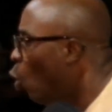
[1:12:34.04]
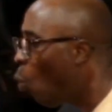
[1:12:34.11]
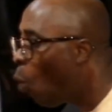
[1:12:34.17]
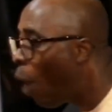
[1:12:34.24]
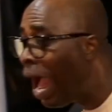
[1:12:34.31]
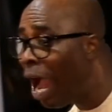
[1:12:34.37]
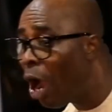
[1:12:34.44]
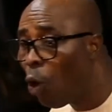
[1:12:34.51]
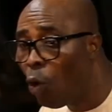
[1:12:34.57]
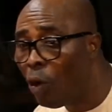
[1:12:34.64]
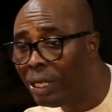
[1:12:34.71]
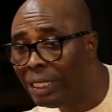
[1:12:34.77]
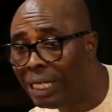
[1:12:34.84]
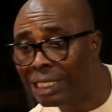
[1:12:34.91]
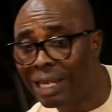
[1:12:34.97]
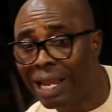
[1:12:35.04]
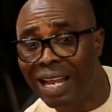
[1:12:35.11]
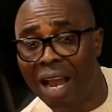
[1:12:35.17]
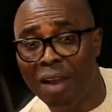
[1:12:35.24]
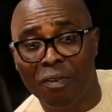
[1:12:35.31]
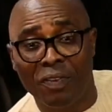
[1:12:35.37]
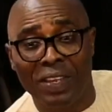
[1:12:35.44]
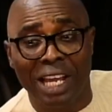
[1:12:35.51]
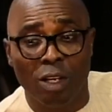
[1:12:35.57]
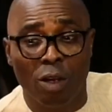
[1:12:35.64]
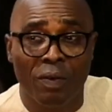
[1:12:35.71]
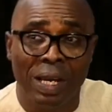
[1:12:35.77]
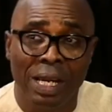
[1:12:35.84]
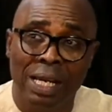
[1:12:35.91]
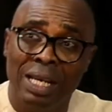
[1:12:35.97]
know how the tailor veered
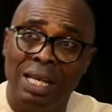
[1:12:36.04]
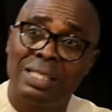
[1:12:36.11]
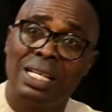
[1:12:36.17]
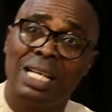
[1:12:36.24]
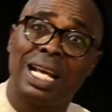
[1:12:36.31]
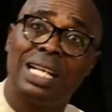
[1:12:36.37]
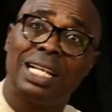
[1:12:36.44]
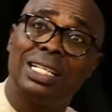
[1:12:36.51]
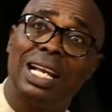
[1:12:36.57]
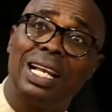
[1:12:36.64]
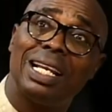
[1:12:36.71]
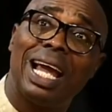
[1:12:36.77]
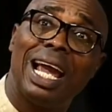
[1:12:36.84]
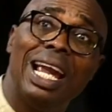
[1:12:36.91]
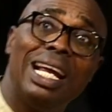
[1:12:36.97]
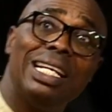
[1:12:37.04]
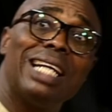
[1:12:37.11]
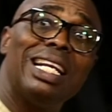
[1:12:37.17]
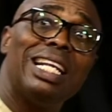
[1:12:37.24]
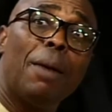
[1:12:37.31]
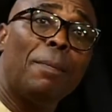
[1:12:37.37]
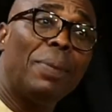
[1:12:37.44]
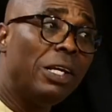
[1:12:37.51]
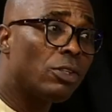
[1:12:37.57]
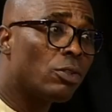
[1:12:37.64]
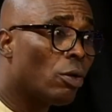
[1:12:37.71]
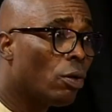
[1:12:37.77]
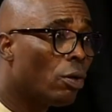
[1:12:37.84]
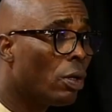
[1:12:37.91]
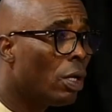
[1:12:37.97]
up. He said, Now the tailor and I enter that
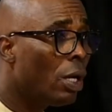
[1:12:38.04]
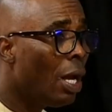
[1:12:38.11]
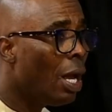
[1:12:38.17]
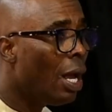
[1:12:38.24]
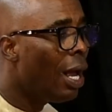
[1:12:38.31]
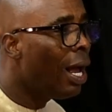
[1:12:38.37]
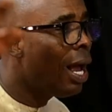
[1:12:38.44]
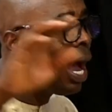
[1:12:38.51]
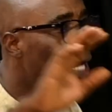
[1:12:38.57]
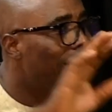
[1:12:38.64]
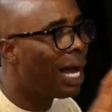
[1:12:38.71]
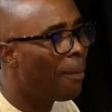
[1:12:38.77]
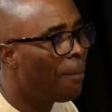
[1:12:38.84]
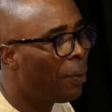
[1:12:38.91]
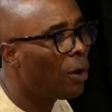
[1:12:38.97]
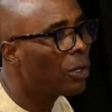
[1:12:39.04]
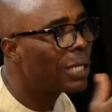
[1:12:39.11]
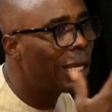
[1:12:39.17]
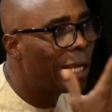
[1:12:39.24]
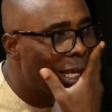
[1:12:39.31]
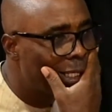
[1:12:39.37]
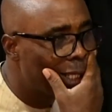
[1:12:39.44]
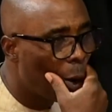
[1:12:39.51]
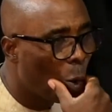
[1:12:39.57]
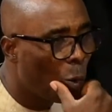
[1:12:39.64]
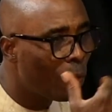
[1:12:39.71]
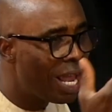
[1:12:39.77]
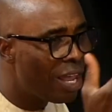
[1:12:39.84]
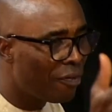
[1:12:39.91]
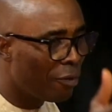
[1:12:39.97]
place. So oh. and I pause and I said,
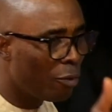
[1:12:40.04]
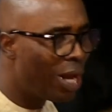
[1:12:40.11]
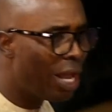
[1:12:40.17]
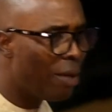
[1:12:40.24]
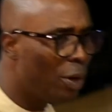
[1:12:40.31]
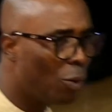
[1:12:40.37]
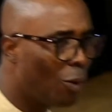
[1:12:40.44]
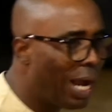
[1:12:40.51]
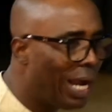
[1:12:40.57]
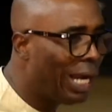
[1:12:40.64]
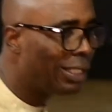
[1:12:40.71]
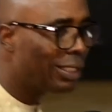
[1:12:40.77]
Where if where it be one